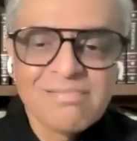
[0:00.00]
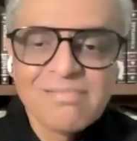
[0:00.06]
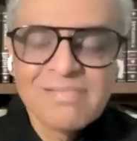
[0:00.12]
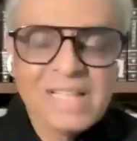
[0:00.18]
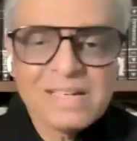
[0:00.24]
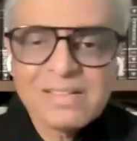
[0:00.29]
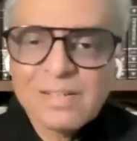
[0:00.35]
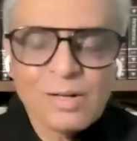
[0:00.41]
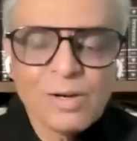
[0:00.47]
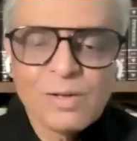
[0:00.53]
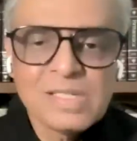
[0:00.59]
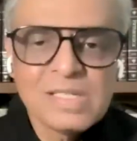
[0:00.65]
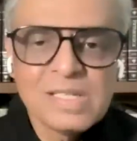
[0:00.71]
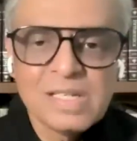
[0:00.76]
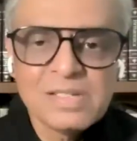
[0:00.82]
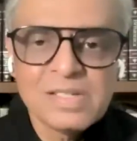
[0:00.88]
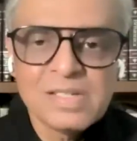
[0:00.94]
that clause
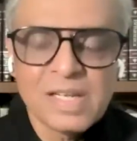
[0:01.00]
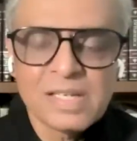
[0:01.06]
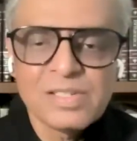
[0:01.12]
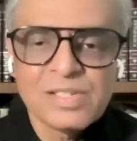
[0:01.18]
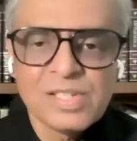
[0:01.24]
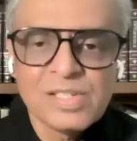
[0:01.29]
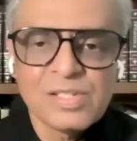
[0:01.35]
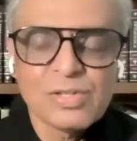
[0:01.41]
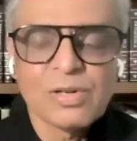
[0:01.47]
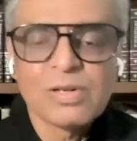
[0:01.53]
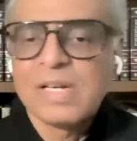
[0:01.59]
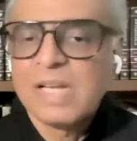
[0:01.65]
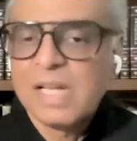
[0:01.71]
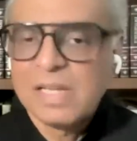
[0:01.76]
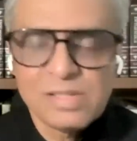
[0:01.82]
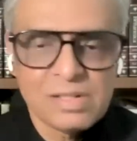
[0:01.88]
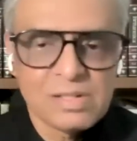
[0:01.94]
doesn't exist or
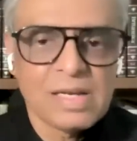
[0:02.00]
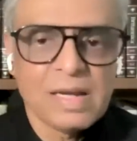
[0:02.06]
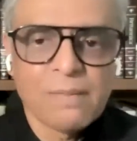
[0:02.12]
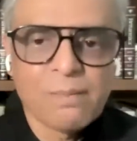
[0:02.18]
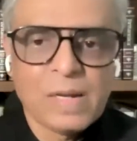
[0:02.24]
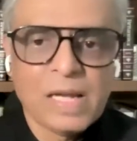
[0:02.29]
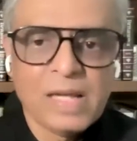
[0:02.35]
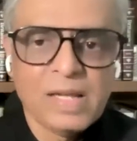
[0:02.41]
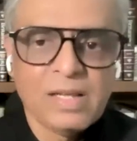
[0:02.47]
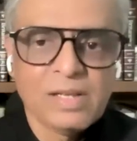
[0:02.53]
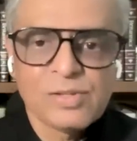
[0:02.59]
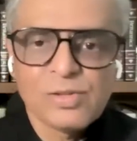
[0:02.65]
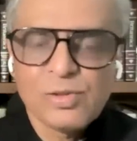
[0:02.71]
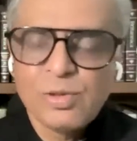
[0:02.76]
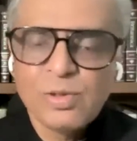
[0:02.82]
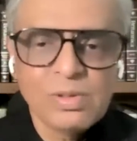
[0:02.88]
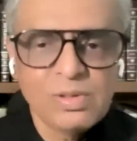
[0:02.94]
doesn't apply.
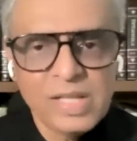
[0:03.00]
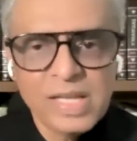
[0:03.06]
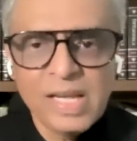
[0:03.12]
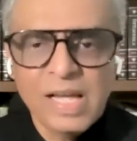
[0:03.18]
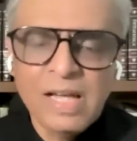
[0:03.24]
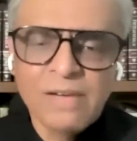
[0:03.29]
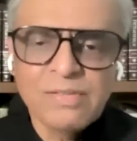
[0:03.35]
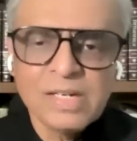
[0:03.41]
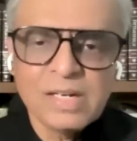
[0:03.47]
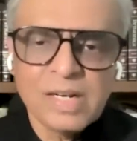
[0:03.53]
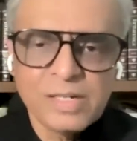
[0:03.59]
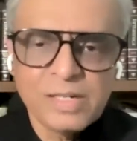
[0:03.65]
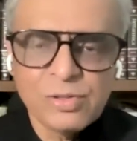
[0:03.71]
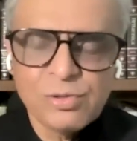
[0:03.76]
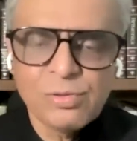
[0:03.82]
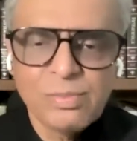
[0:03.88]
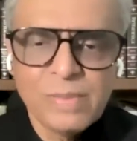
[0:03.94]
So they have a
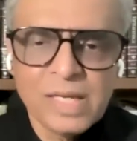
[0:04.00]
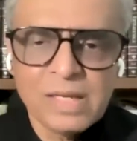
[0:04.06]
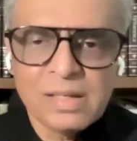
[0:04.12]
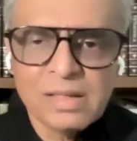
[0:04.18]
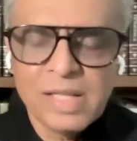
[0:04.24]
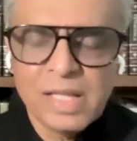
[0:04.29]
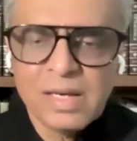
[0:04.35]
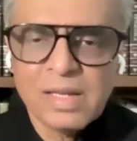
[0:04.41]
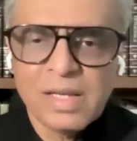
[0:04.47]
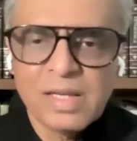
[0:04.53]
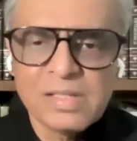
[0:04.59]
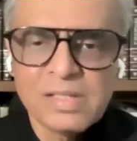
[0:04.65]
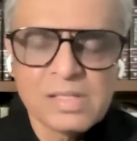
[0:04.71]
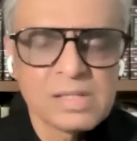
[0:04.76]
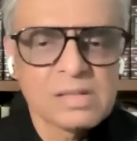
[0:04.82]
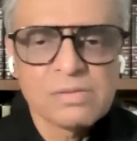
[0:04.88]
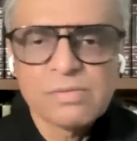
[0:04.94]
right to make their
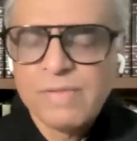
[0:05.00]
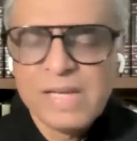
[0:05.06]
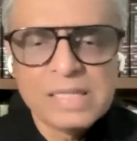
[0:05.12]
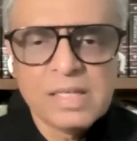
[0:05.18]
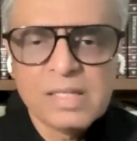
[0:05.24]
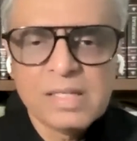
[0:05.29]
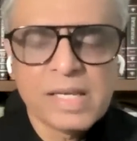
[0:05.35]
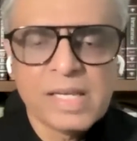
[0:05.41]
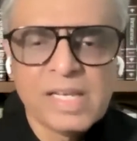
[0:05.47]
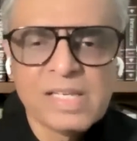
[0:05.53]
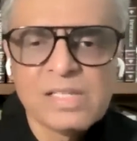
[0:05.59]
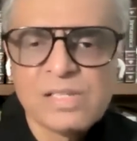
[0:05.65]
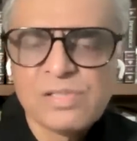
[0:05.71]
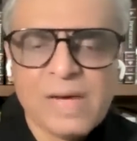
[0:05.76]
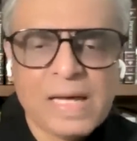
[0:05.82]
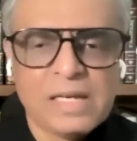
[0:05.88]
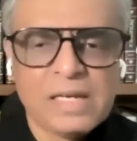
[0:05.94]
case. Whether the case
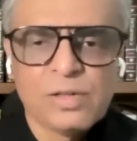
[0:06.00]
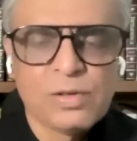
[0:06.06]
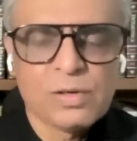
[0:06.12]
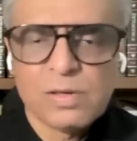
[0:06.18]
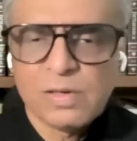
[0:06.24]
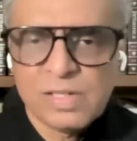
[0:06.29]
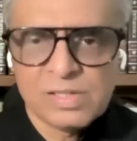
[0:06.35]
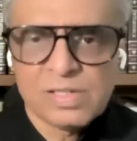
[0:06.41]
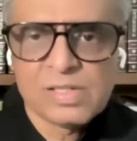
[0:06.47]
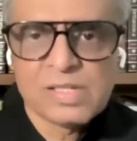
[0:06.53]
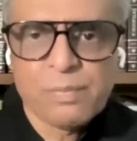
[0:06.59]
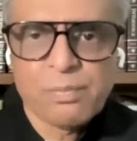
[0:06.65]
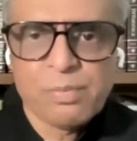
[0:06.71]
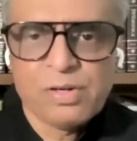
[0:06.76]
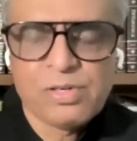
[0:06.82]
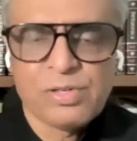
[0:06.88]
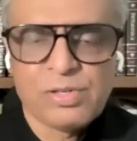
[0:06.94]
is valid or not is a separate